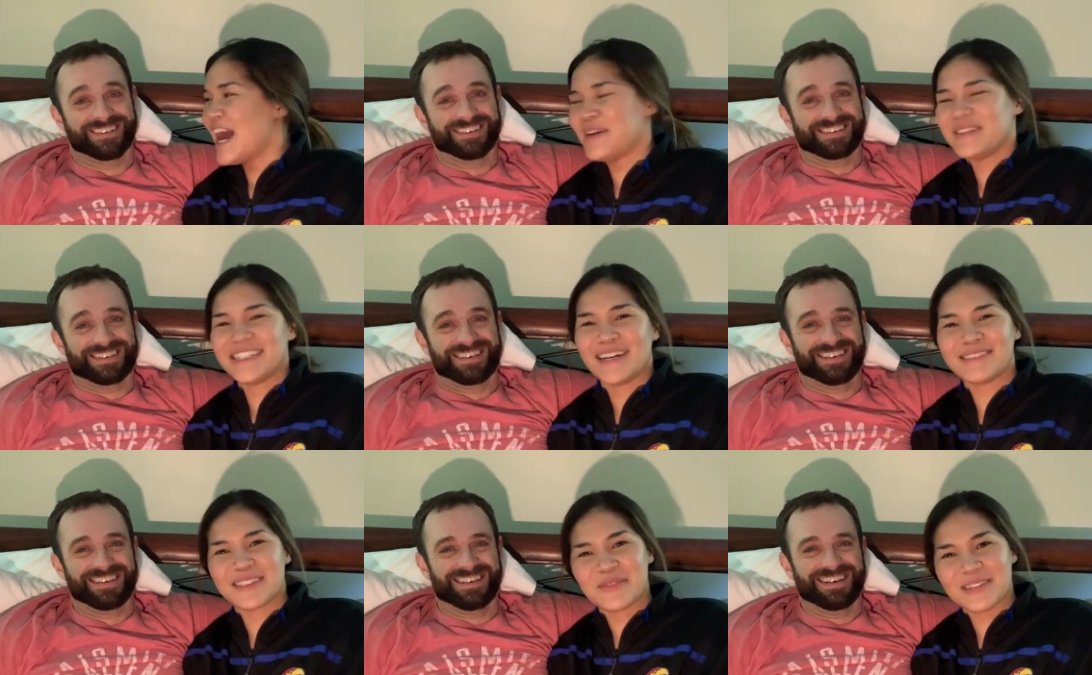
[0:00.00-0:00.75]
Speaker 1: How many
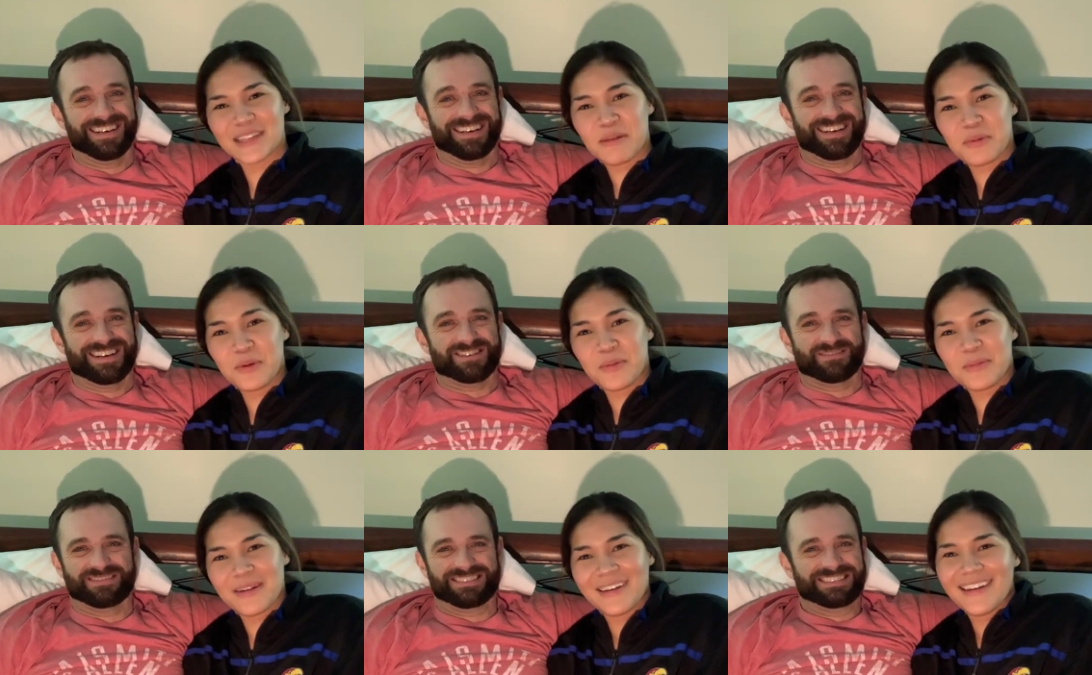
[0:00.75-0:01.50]
times can we say
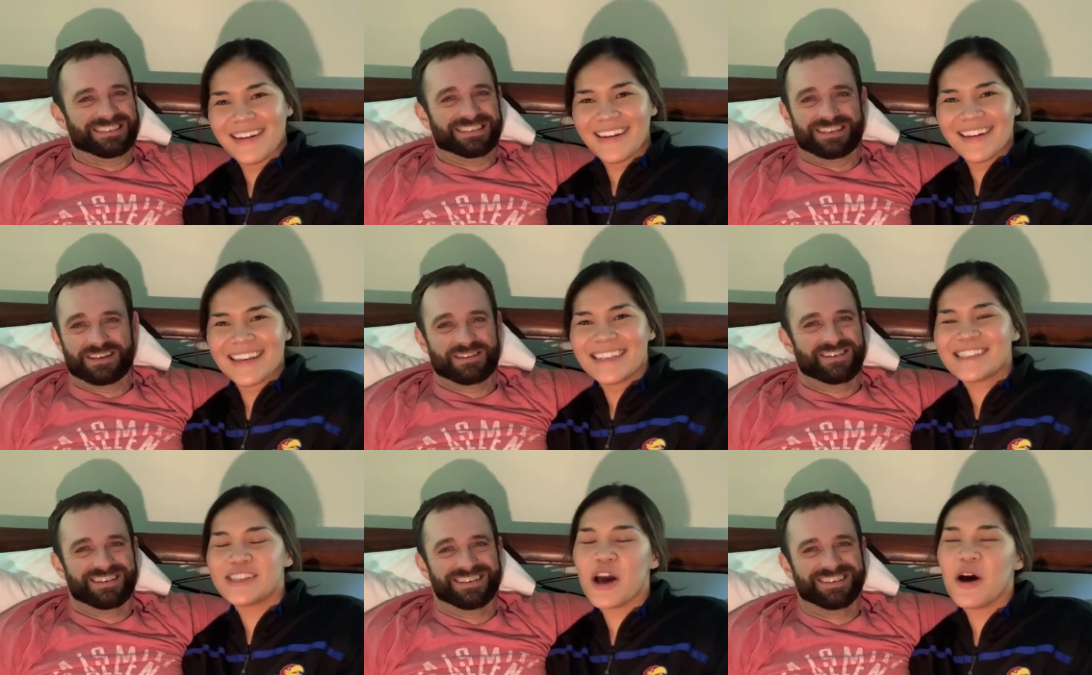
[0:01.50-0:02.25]
poop?
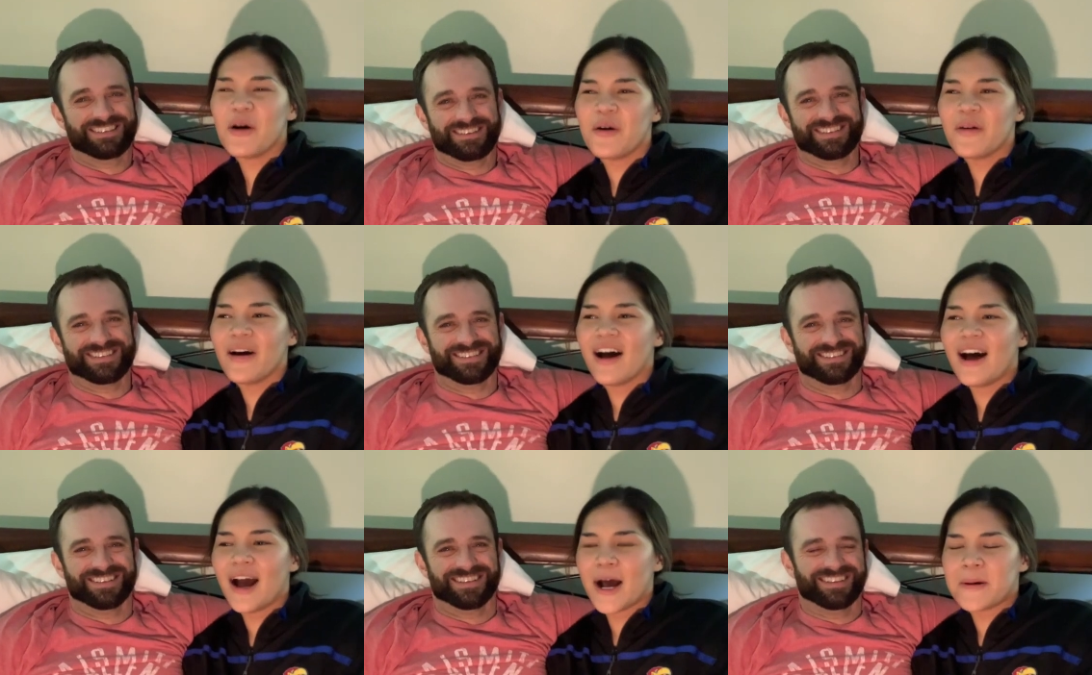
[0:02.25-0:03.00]
So
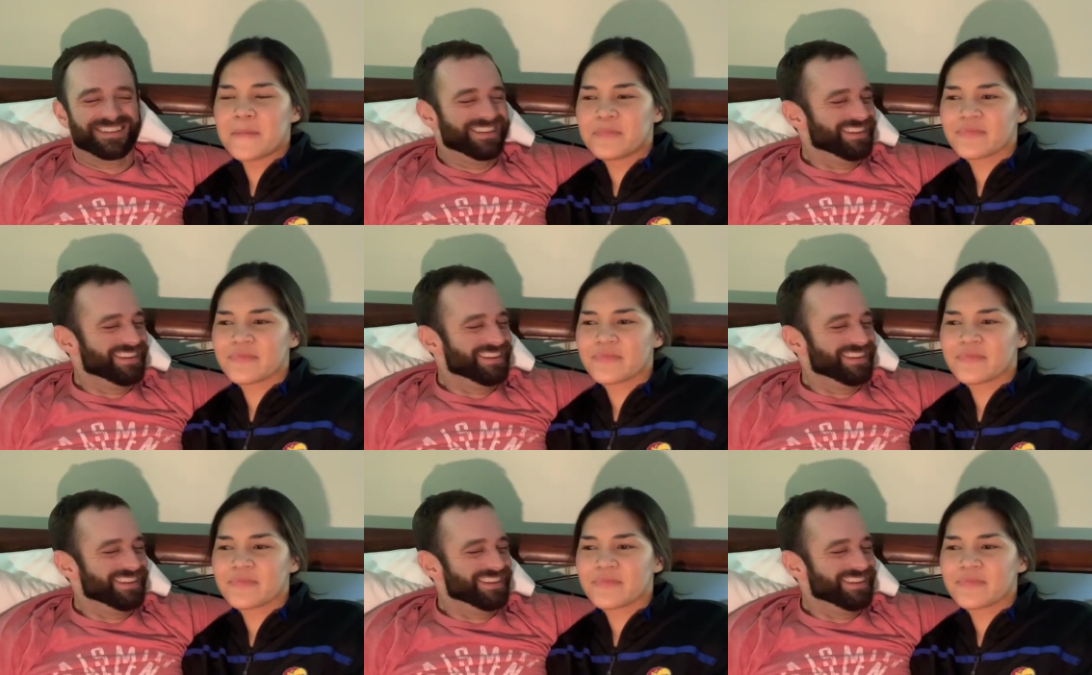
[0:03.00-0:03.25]
um,